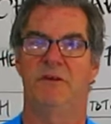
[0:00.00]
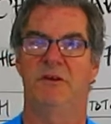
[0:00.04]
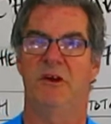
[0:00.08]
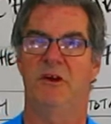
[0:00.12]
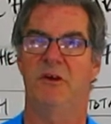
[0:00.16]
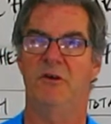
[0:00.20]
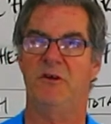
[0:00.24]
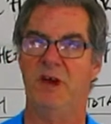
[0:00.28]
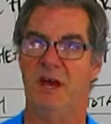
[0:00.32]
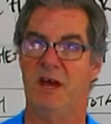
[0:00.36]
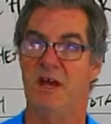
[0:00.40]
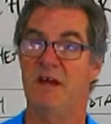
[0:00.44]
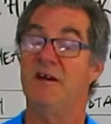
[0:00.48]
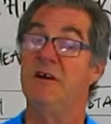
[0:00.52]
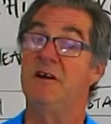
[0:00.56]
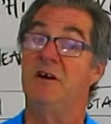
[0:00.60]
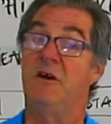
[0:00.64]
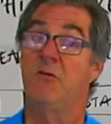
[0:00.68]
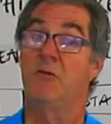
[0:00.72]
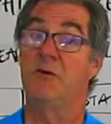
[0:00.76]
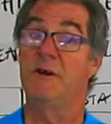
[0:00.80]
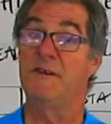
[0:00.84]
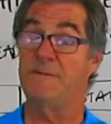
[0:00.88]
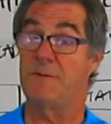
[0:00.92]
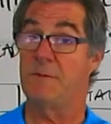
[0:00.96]
Okay,
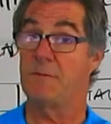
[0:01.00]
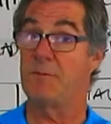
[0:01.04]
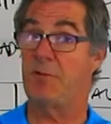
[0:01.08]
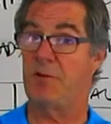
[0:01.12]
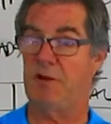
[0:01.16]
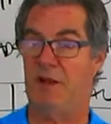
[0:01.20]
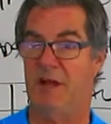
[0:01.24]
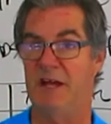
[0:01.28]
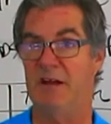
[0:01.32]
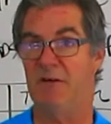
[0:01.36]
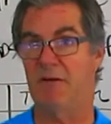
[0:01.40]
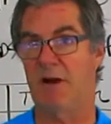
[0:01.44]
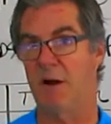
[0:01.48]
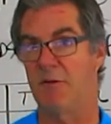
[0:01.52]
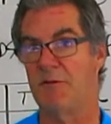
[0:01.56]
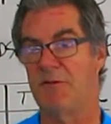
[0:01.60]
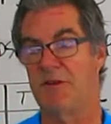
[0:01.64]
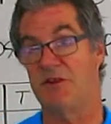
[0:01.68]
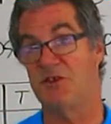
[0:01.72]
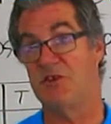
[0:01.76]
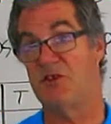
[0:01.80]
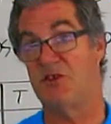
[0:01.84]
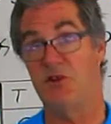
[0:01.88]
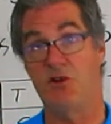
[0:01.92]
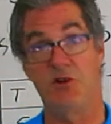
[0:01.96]
we've been playing around with
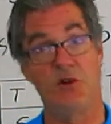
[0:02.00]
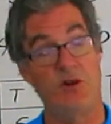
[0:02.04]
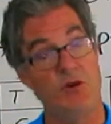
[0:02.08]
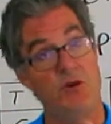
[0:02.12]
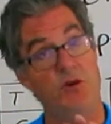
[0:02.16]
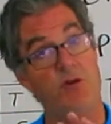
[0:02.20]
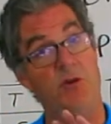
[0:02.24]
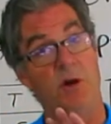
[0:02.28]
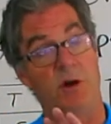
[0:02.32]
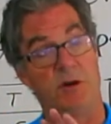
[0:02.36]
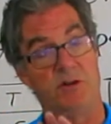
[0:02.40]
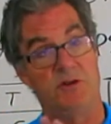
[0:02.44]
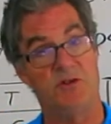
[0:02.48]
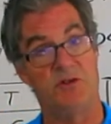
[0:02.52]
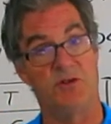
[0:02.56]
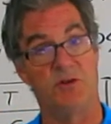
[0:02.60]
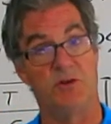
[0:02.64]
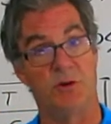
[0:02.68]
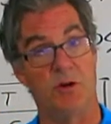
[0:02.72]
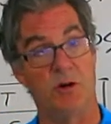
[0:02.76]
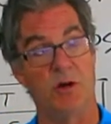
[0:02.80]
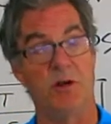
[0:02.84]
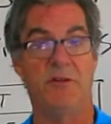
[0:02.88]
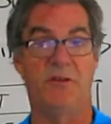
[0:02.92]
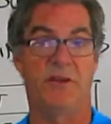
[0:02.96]
this new
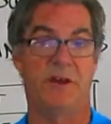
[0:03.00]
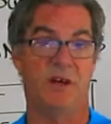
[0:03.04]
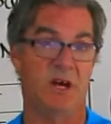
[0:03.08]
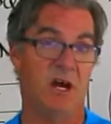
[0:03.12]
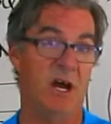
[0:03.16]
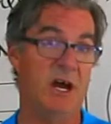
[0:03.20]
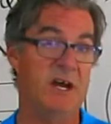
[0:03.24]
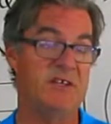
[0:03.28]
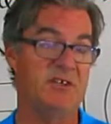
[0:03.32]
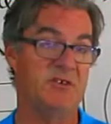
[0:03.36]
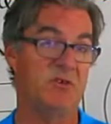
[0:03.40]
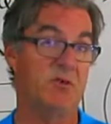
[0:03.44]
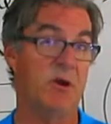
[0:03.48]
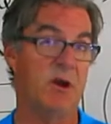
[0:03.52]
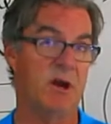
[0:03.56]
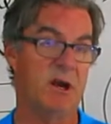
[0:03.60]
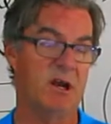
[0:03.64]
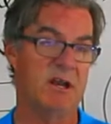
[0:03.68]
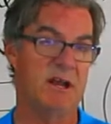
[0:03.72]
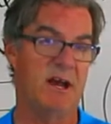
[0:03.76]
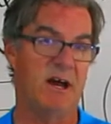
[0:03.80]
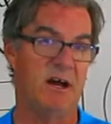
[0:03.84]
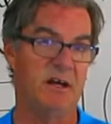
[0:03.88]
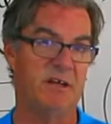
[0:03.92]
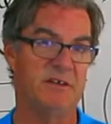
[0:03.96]
tool, the chi-square
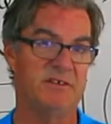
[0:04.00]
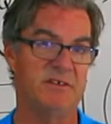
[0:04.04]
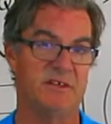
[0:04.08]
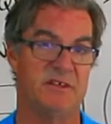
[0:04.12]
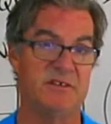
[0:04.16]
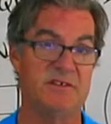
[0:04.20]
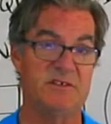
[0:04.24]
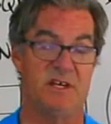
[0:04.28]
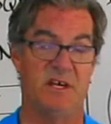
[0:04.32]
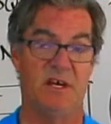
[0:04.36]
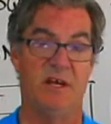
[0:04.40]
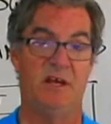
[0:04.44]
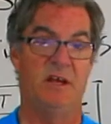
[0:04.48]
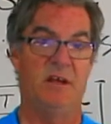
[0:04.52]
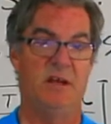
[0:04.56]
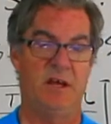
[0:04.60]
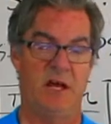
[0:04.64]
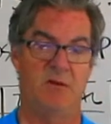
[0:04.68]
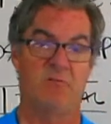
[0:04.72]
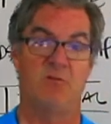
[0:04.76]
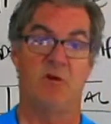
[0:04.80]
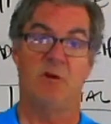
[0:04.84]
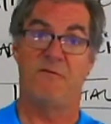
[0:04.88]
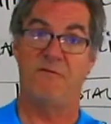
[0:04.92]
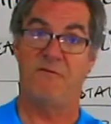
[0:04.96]
analysis,
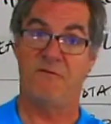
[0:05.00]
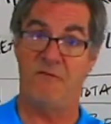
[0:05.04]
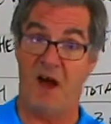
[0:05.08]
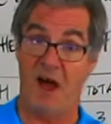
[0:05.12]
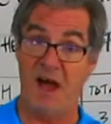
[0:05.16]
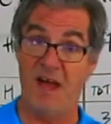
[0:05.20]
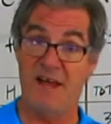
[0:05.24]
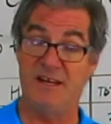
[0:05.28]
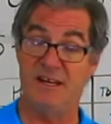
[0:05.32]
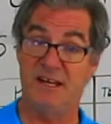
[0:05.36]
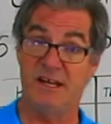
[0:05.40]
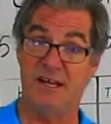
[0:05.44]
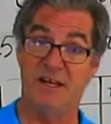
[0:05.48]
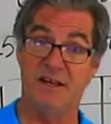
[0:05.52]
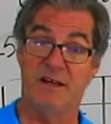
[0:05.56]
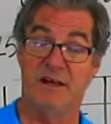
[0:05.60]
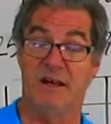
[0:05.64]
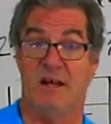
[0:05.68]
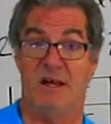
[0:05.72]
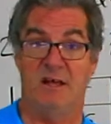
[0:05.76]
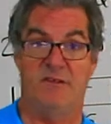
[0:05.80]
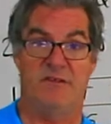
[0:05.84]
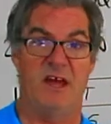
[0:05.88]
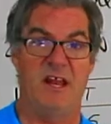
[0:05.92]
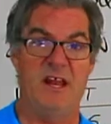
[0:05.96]
and we're
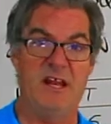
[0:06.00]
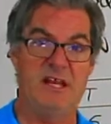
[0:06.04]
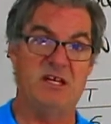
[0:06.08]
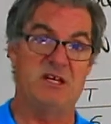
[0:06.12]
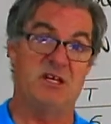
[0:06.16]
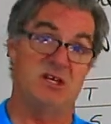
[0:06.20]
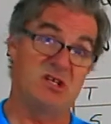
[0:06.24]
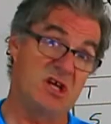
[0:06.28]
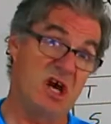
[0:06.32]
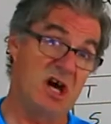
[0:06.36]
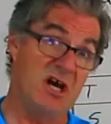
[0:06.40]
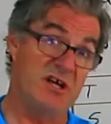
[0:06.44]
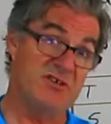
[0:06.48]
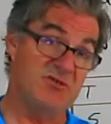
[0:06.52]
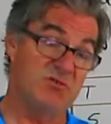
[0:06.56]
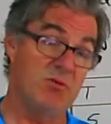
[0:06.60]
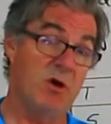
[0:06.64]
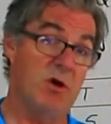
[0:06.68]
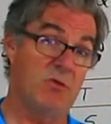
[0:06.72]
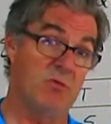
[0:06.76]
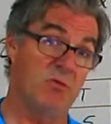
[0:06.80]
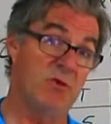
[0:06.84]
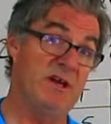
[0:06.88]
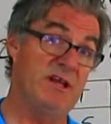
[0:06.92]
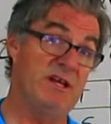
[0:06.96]
finding that it does
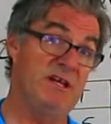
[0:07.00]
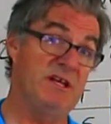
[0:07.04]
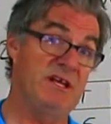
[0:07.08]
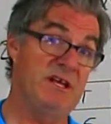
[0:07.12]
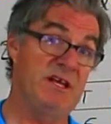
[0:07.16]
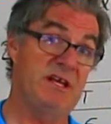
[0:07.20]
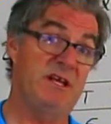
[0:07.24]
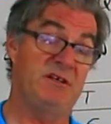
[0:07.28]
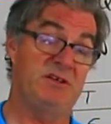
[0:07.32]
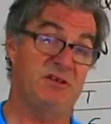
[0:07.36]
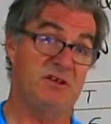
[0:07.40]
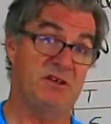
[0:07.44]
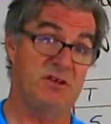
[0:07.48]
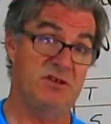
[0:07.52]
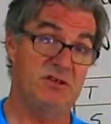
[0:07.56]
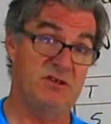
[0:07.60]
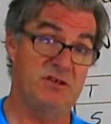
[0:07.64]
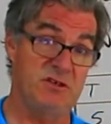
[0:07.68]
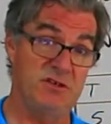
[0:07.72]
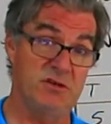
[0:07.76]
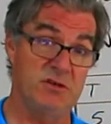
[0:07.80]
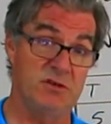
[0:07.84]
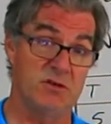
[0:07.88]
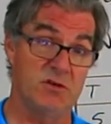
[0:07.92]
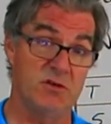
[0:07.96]
what we need to
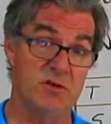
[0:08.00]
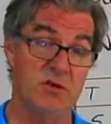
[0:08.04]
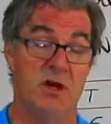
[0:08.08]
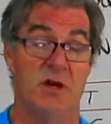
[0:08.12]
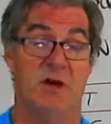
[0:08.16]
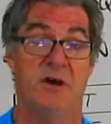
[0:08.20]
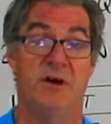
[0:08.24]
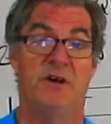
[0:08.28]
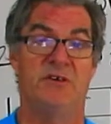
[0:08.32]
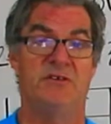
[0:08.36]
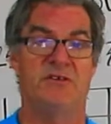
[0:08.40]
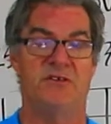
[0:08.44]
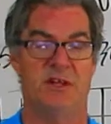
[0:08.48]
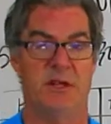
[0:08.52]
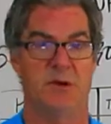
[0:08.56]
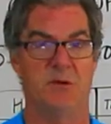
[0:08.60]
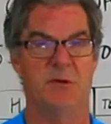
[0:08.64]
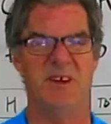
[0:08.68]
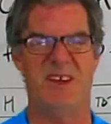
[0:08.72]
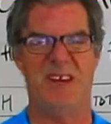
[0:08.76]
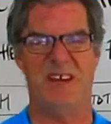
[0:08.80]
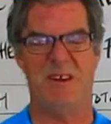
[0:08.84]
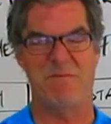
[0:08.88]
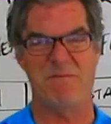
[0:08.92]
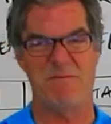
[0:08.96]
do so that
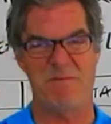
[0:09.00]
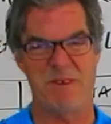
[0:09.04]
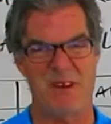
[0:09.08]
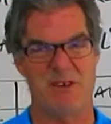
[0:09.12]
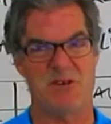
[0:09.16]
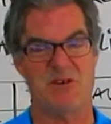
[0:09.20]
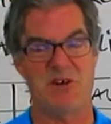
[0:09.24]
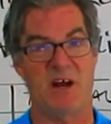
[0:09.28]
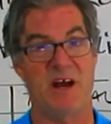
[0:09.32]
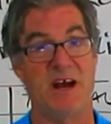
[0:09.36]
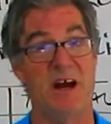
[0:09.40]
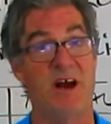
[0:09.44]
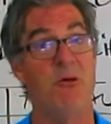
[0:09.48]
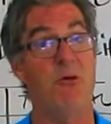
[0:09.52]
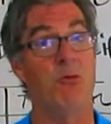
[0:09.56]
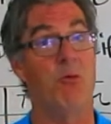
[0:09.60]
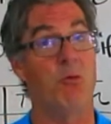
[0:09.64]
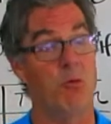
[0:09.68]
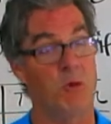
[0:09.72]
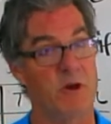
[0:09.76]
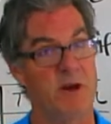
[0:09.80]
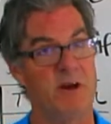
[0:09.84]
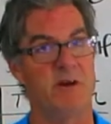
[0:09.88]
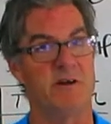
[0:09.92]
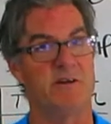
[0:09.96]
we can measure how
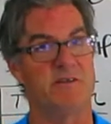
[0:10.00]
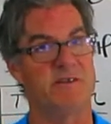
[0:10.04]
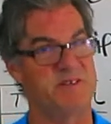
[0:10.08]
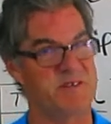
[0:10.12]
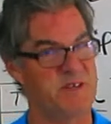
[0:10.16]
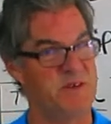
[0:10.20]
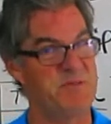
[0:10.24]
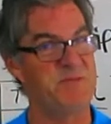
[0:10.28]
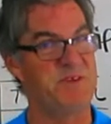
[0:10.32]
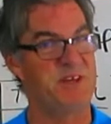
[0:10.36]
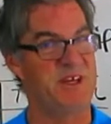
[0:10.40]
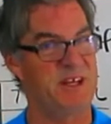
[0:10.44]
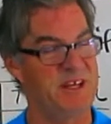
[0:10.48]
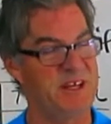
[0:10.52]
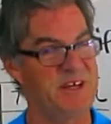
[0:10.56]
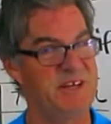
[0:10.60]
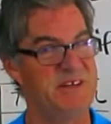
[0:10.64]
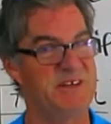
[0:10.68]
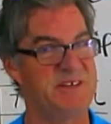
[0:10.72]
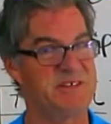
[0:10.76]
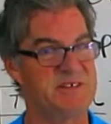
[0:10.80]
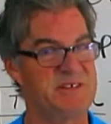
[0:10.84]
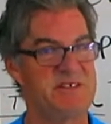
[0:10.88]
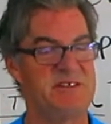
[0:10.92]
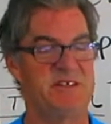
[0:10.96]
weird something
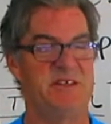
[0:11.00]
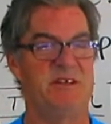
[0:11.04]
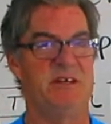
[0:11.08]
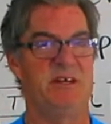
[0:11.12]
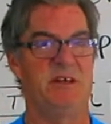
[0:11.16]
is.